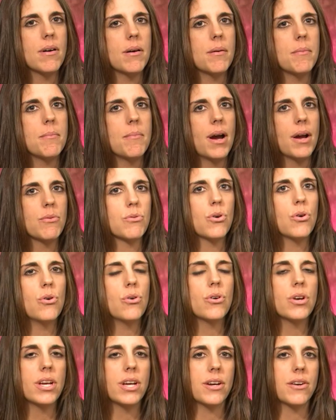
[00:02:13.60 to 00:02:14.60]
My
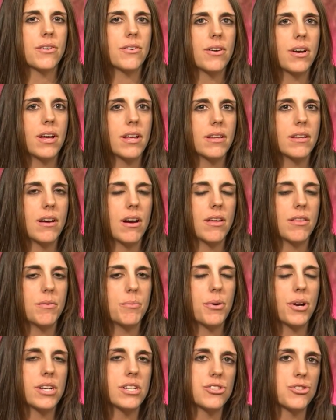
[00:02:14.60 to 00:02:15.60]
role here at the
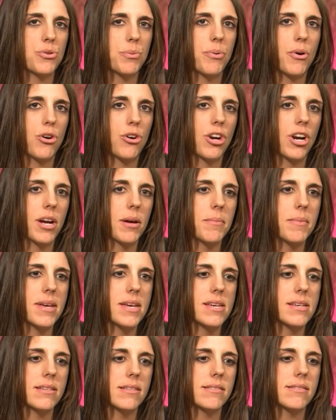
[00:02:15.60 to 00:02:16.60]
Brain Injury Program
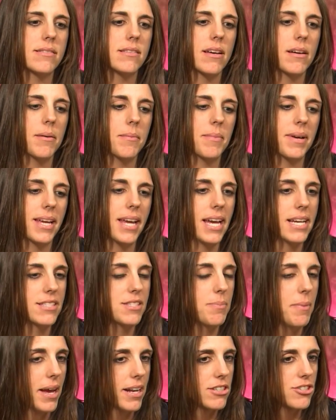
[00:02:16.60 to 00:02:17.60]
is I'm a
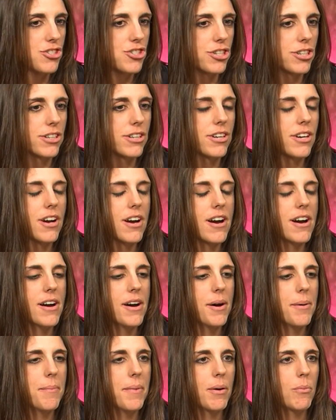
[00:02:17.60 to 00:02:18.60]
case manager,
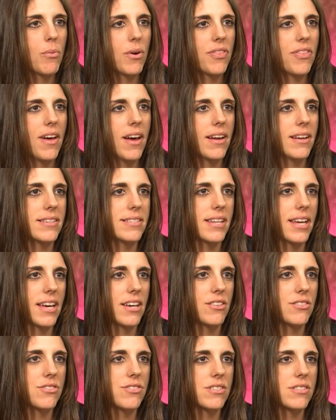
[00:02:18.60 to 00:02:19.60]
and what that
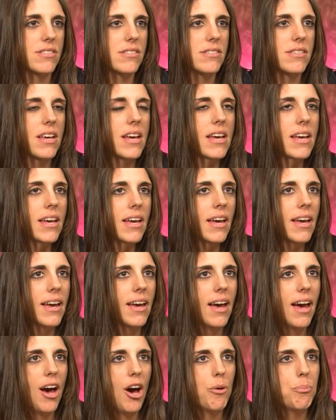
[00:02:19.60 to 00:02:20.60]
entails is
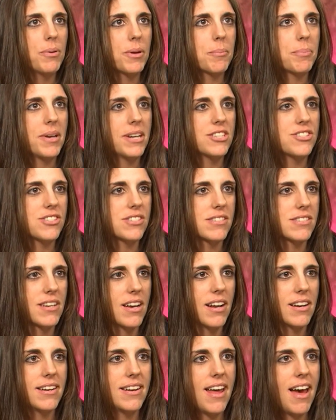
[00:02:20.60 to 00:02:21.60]
helping patients
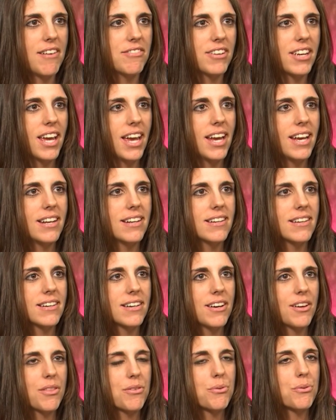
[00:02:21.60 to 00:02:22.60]
kind of navigate
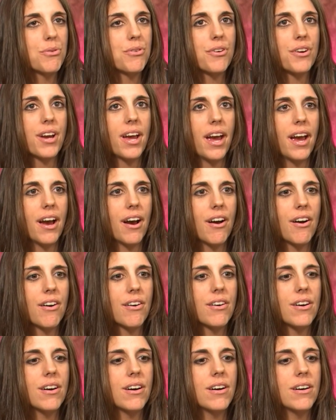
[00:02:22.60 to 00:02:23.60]
through their
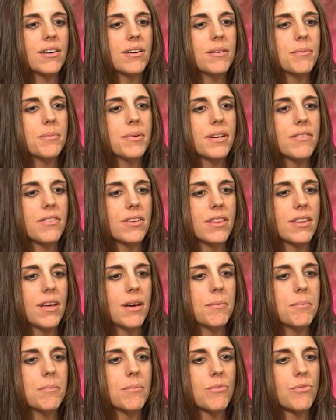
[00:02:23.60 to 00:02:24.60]
care, giving
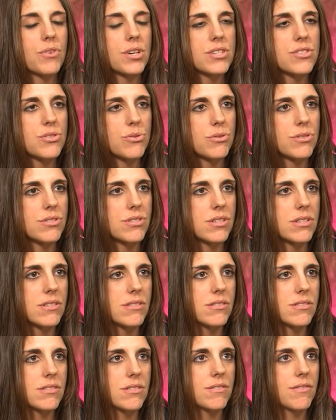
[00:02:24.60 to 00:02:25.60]
them
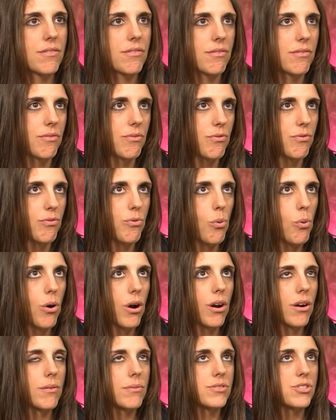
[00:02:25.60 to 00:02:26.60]
resources
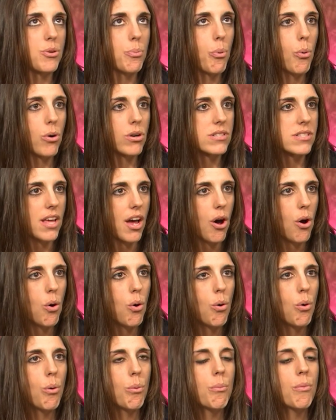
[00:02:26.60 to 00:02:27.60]
for supports at
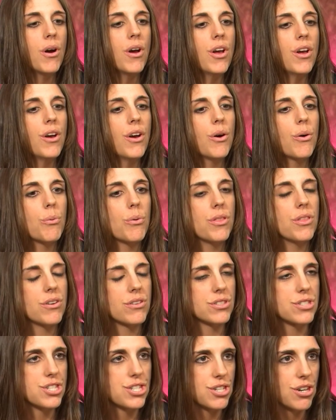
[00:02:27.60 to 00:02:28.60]
home, with their
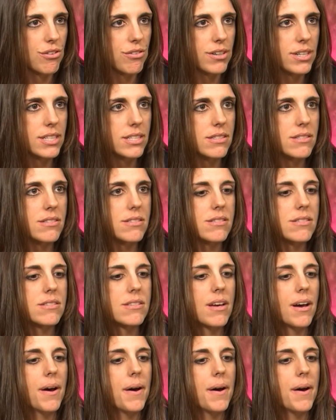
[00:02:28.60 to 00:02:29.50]
insurance,